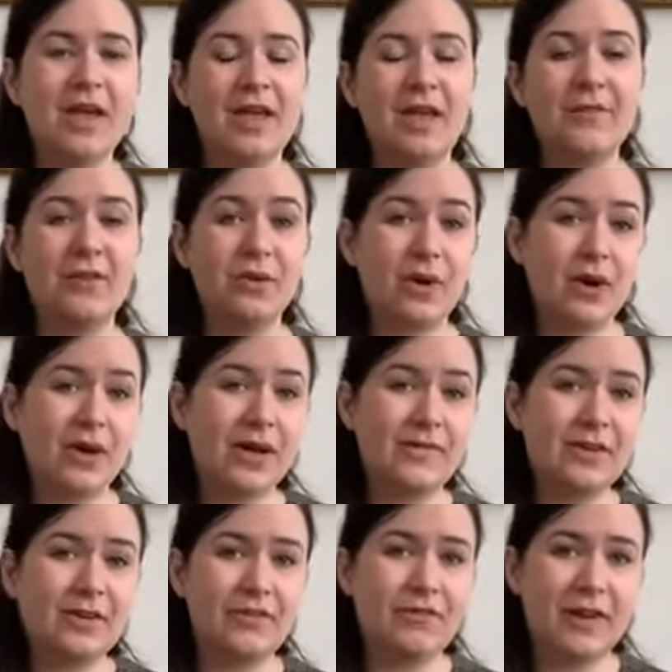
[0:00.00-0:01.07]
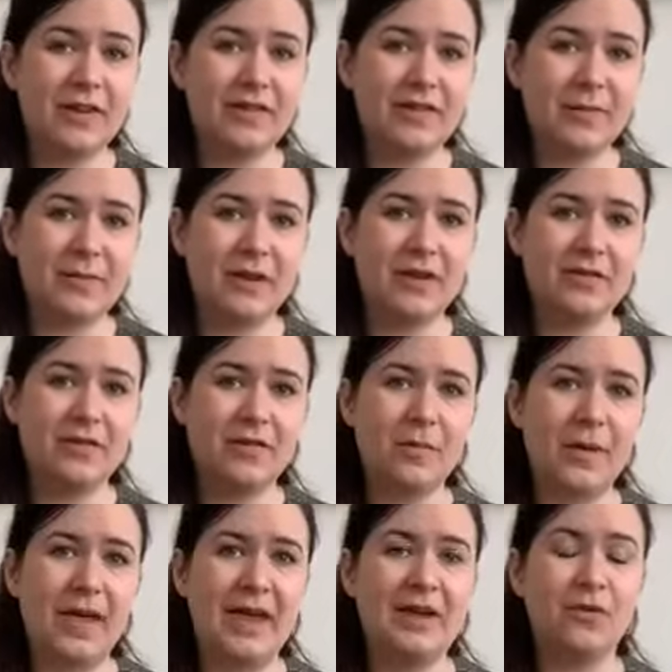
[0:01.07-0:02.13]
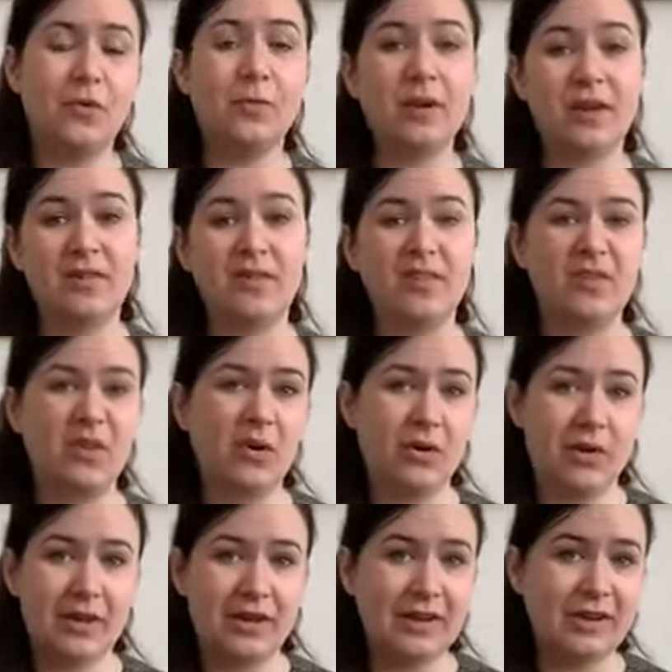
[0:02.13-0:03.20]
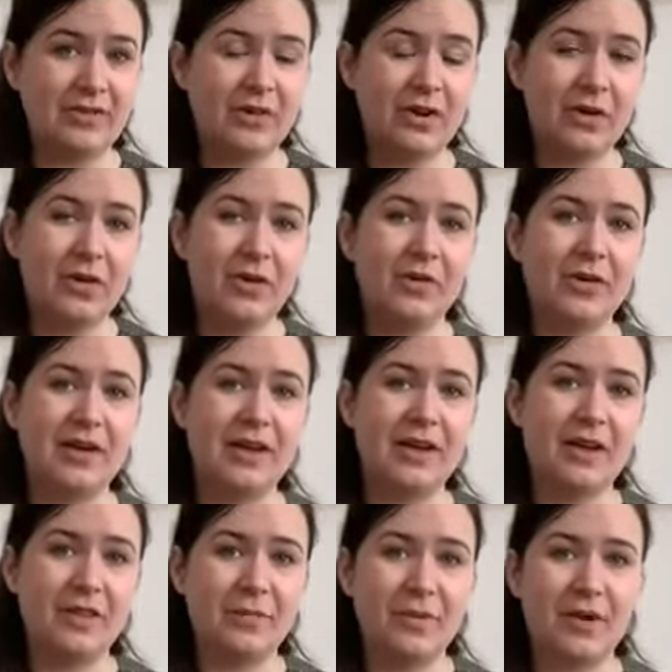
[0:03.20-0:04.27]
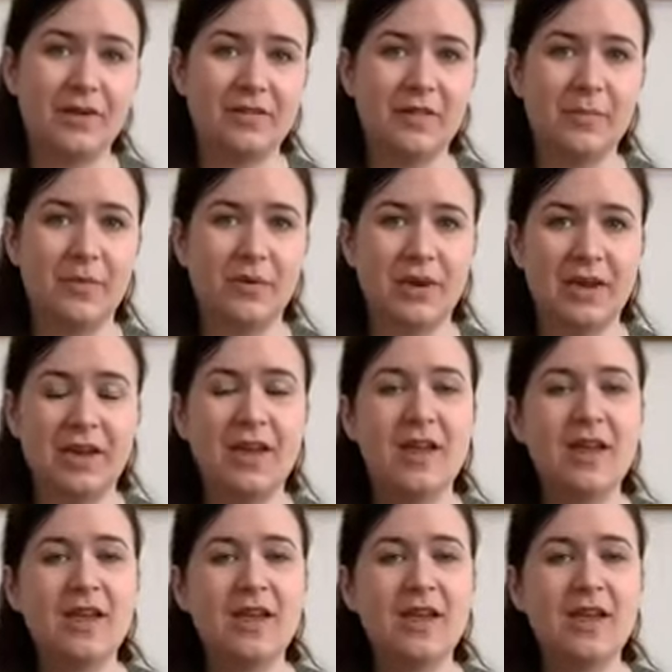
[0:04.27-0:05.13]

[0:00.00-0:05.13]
If you are having to rest it because of the pain or because you've got an issue going on in other parts of the body,